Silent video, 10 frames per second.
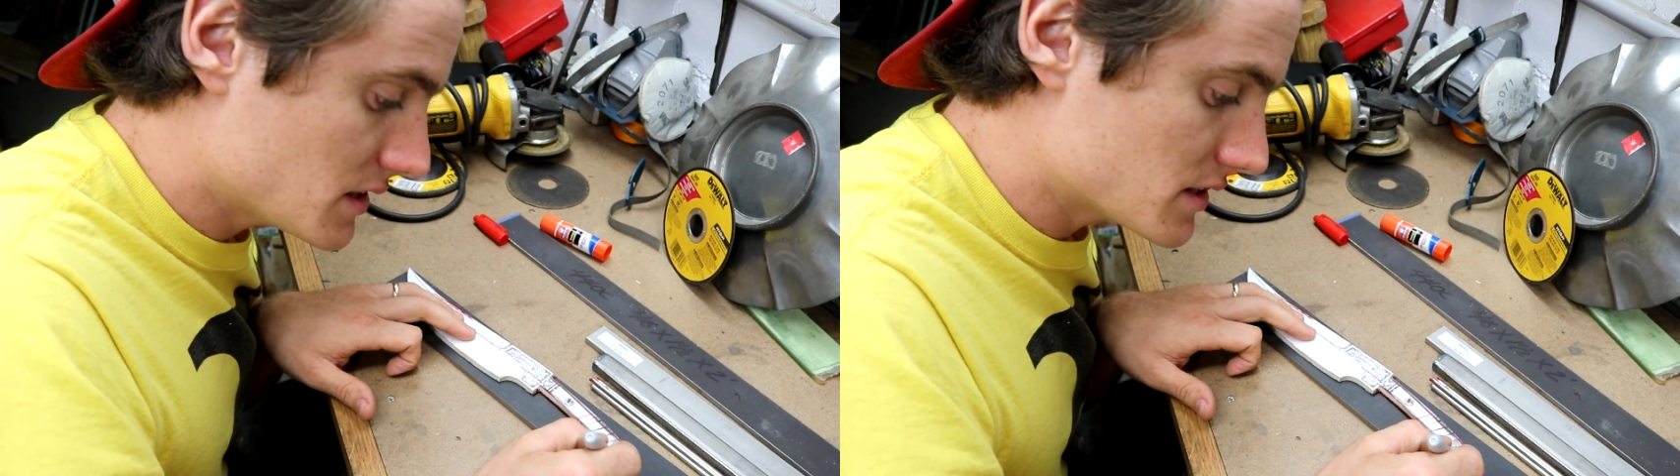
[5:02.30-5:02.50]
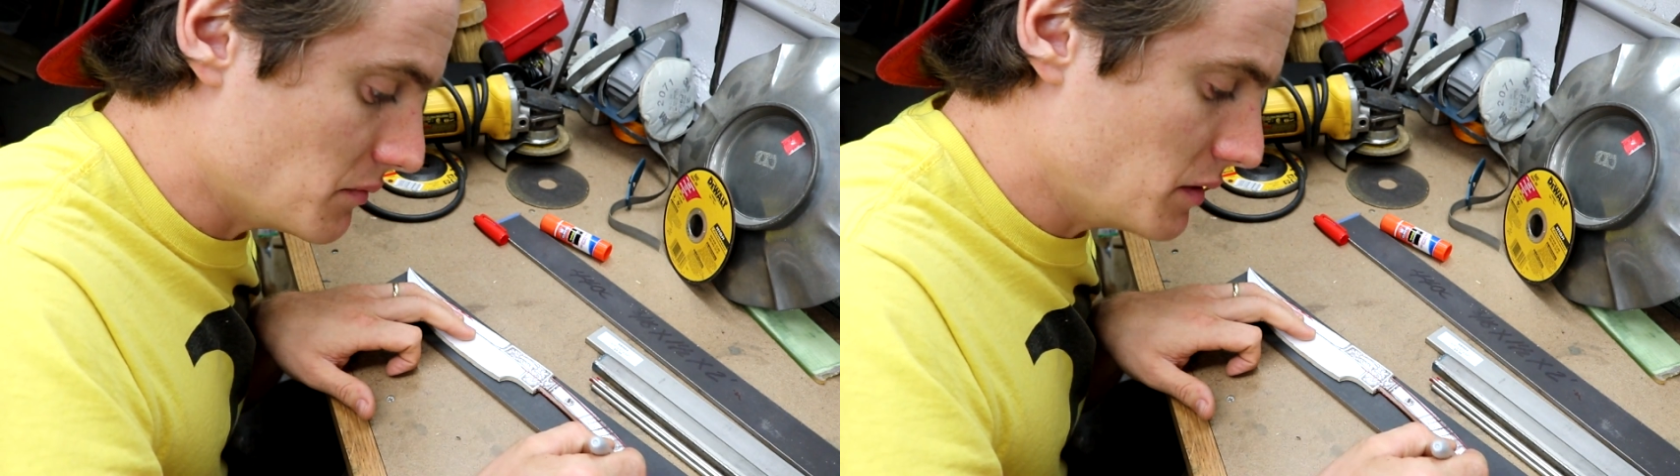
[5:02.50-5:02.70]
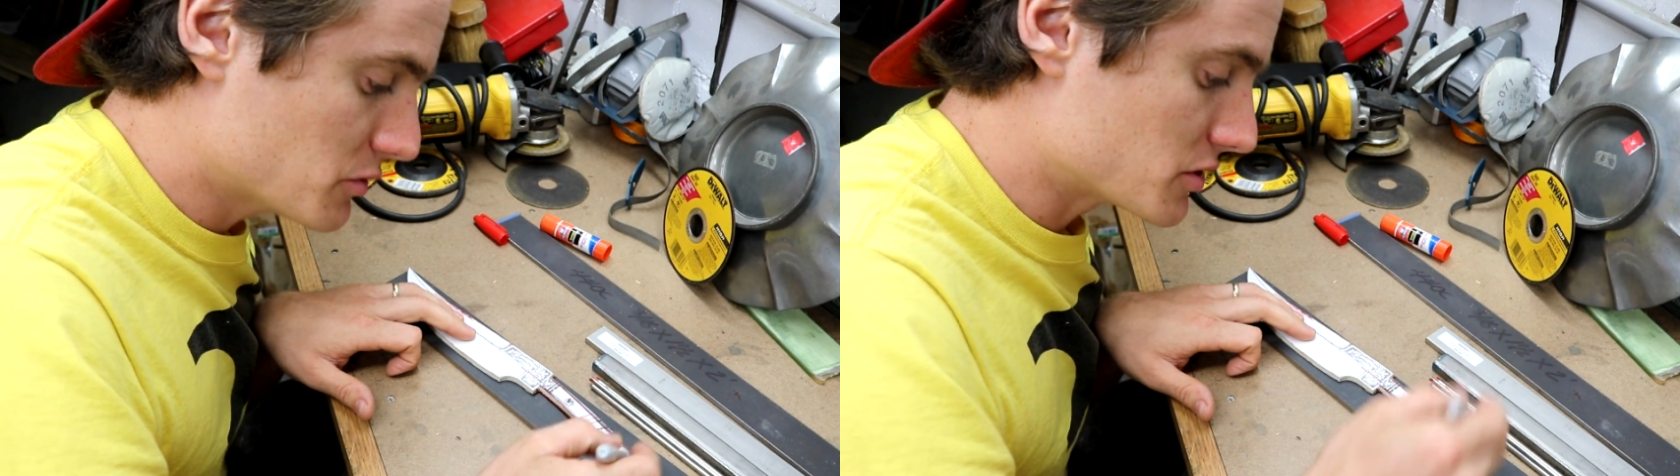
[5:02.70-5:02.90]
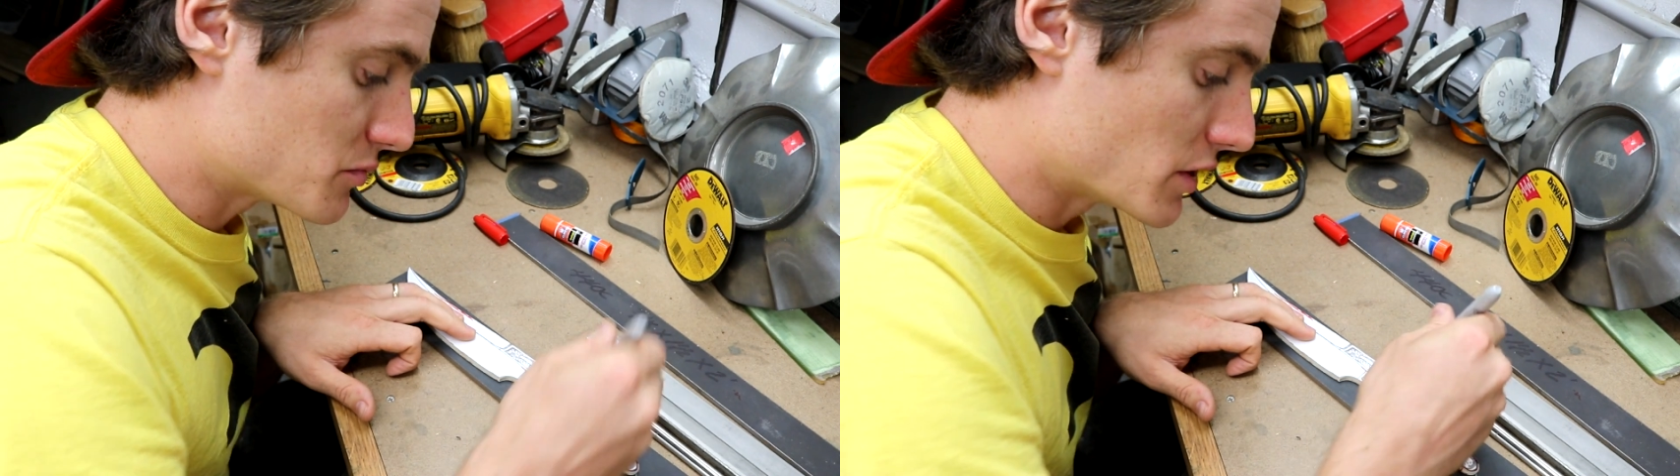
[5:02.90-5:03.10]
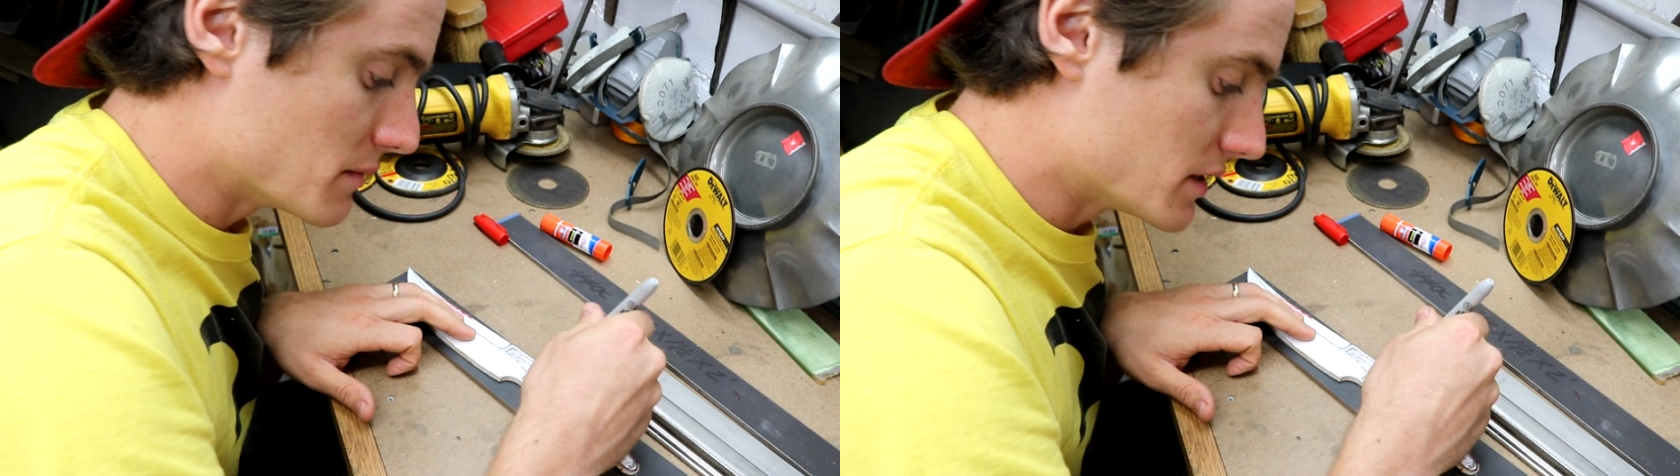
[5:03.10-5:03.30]
Some people
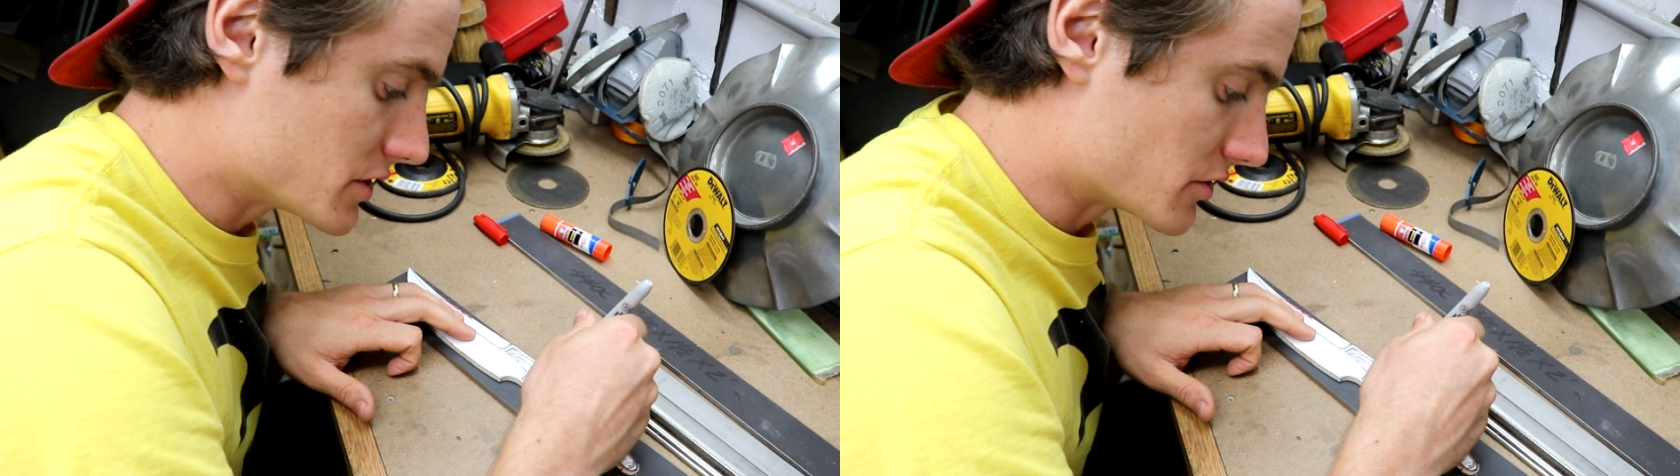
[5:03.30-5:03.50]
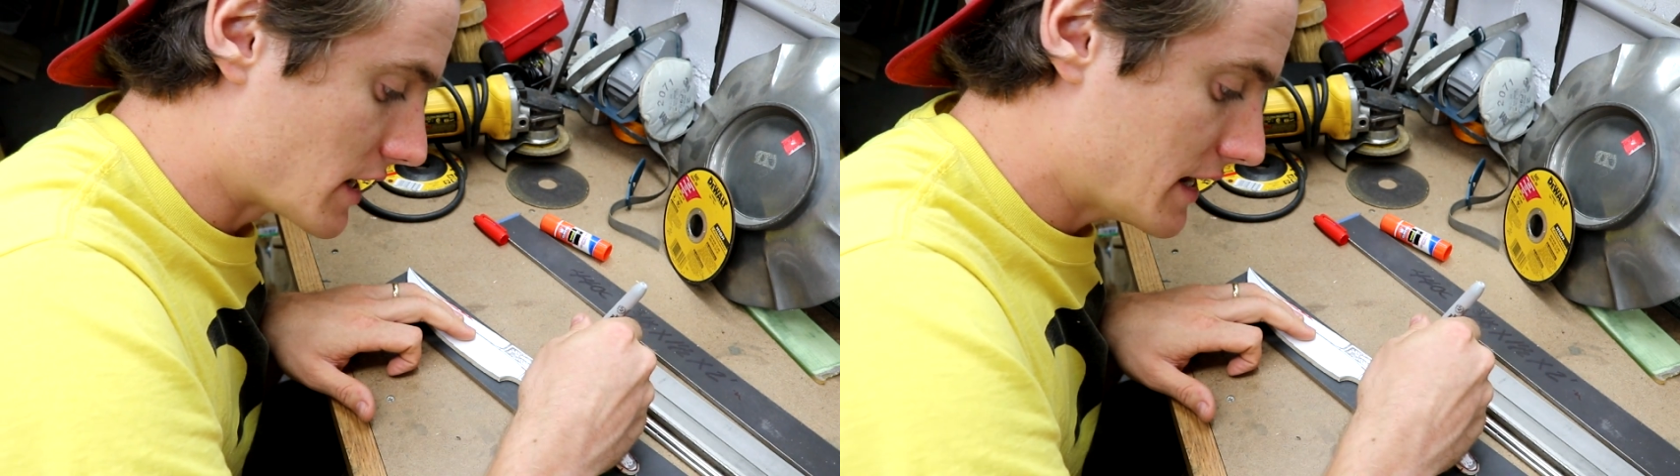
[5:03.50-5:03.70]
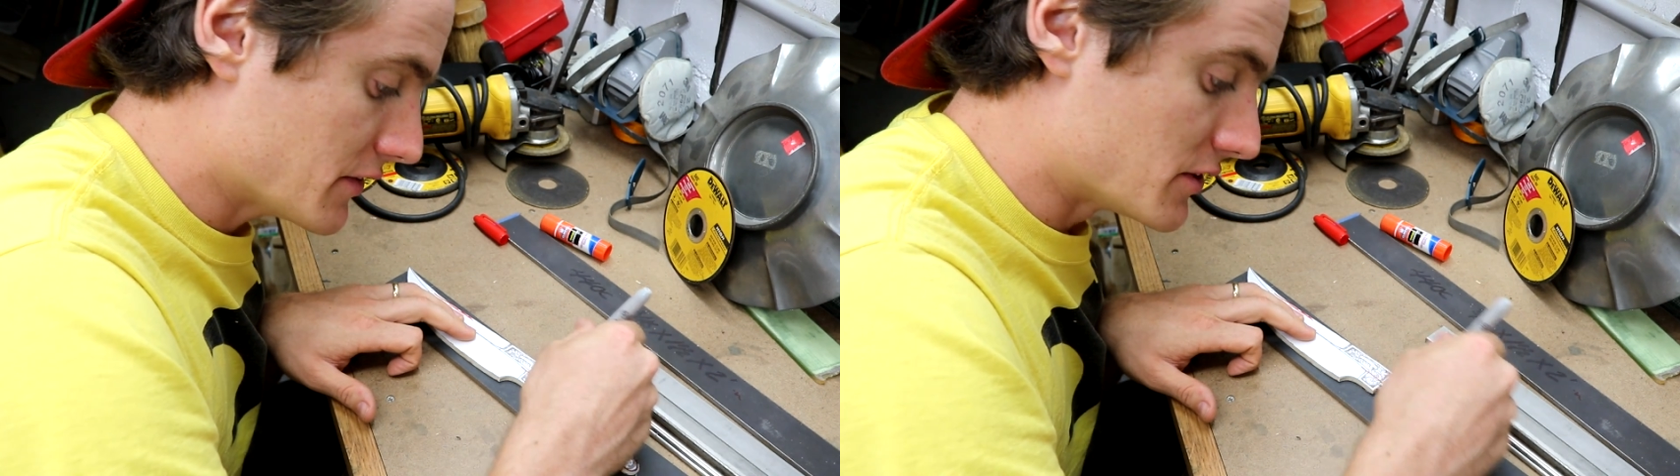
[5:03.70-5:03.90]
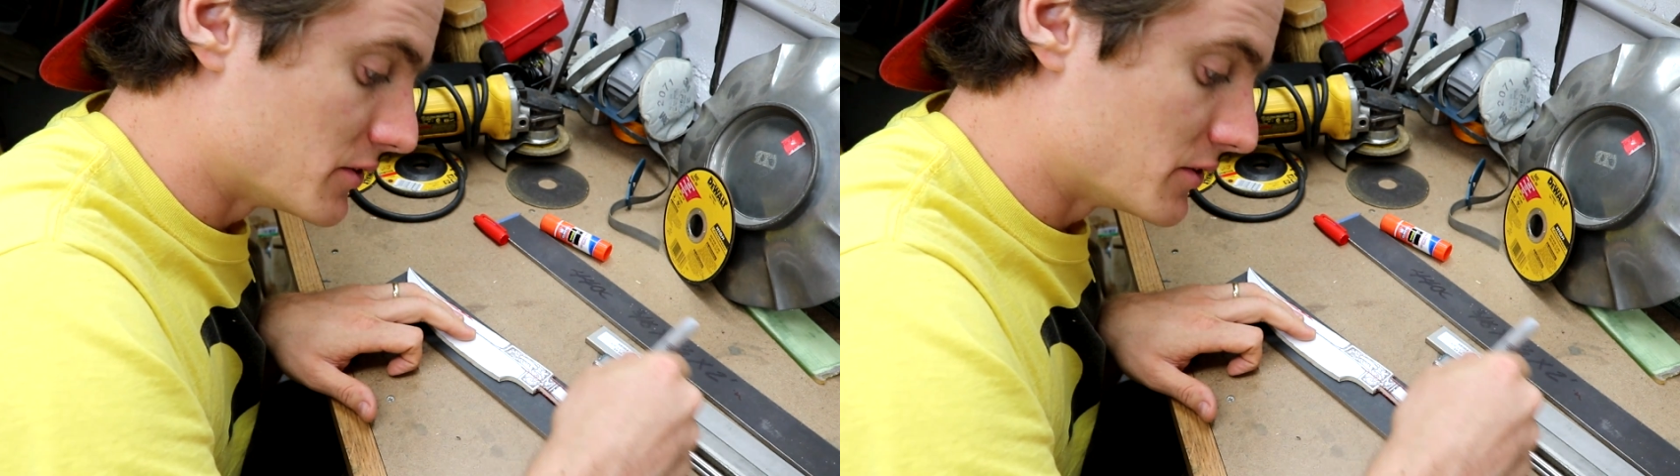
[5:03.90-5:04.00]
just pretty much grind the